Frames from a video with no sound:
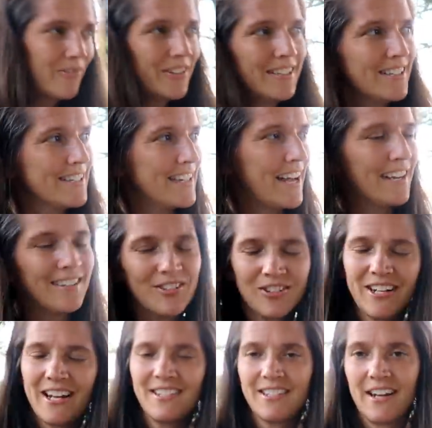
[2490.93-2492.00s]
We're excited. So
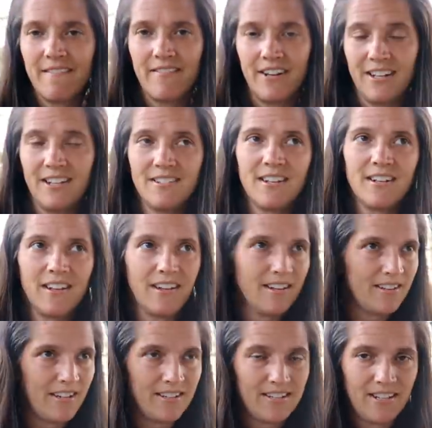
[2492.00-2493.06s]
Daddy's gonna have fun. He's gonna like,
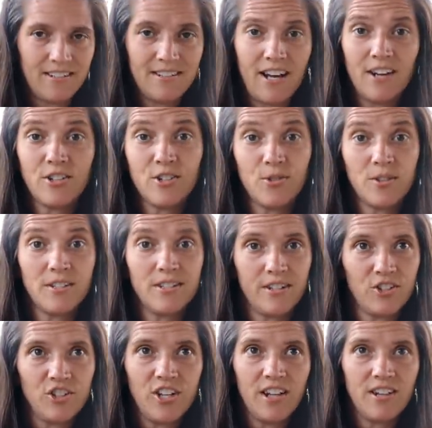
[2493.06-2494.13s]
like I said, dollar store
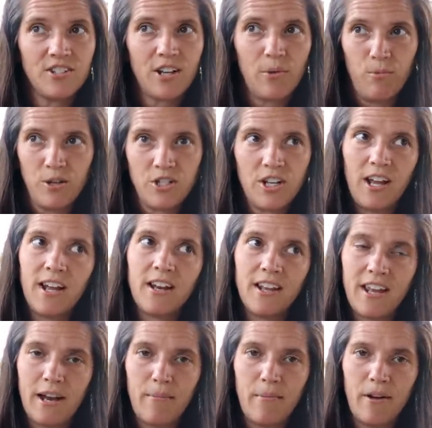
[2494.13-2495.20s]
dinner challenge. I wish I had a
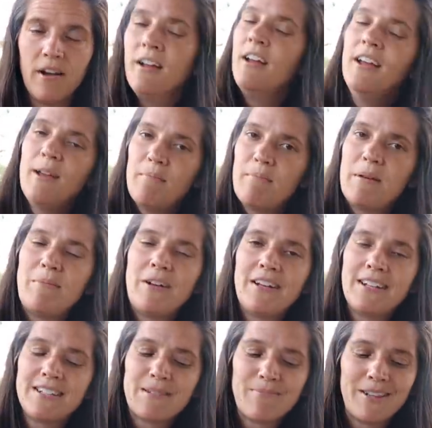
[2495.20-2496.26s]
camera. Maybe I'll
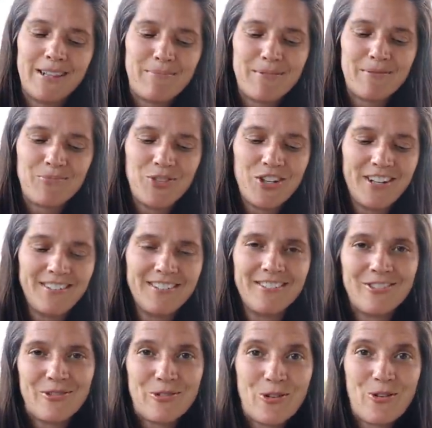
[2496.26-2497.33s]
get some clips from Jaden
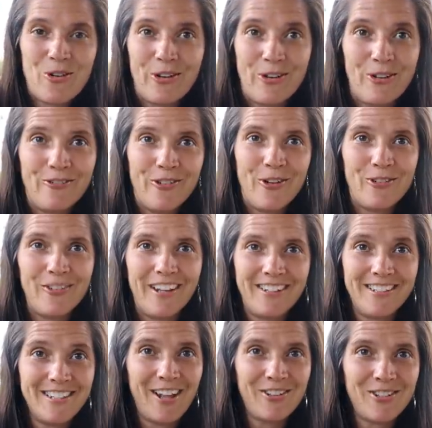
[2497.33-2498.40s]
to record on her phone. Oh,
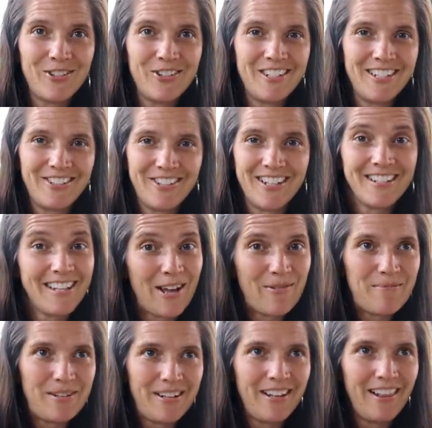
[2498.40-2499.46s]
you should. Because that
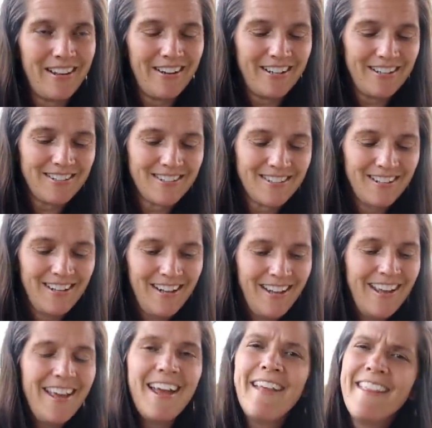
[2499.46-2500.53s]
would be hilarious. Mm -hmm.
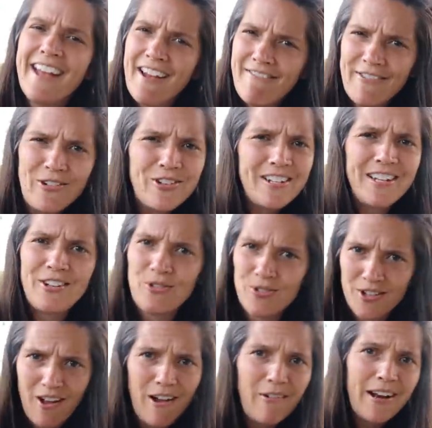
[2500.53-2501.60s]
And they got food to eat. You
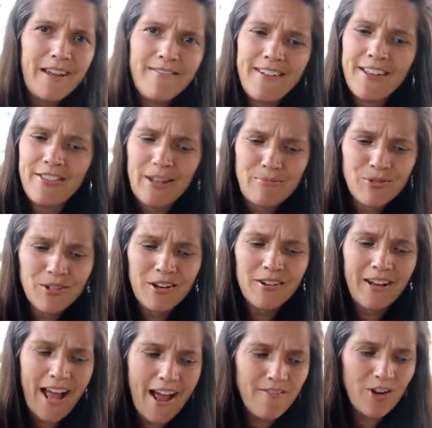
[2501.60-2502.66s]
saw what I fed them, so
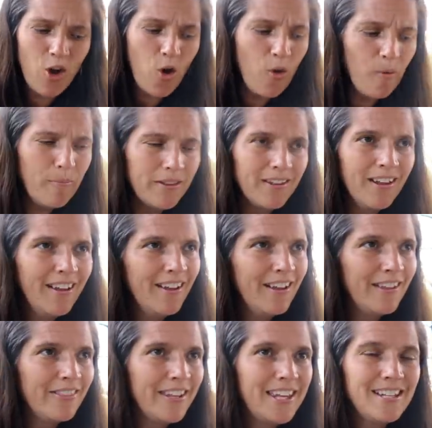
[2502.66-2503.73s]
I had at mm-hmm. home and
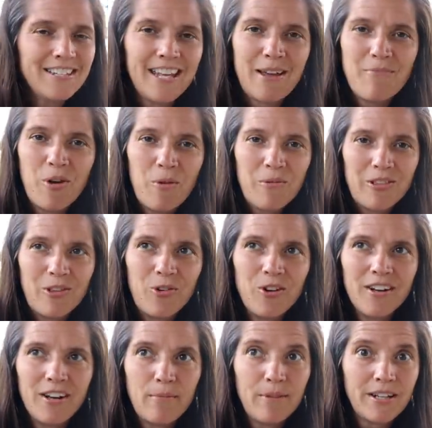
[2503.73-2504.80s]
the kids came home with
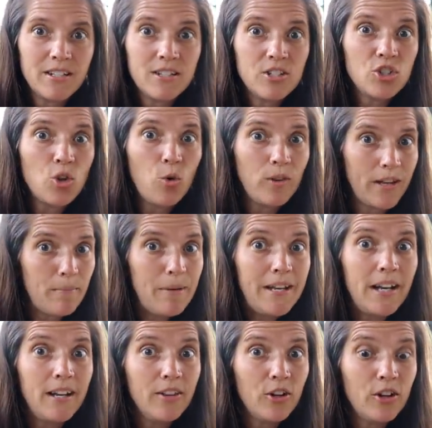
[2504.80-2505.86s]
Lauren and I'm like, don't let to eat
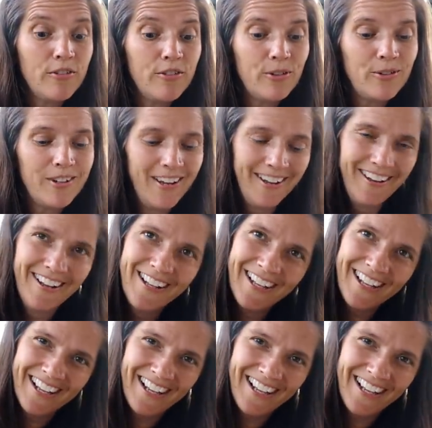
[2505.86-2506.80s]
any of the good food. Hmm.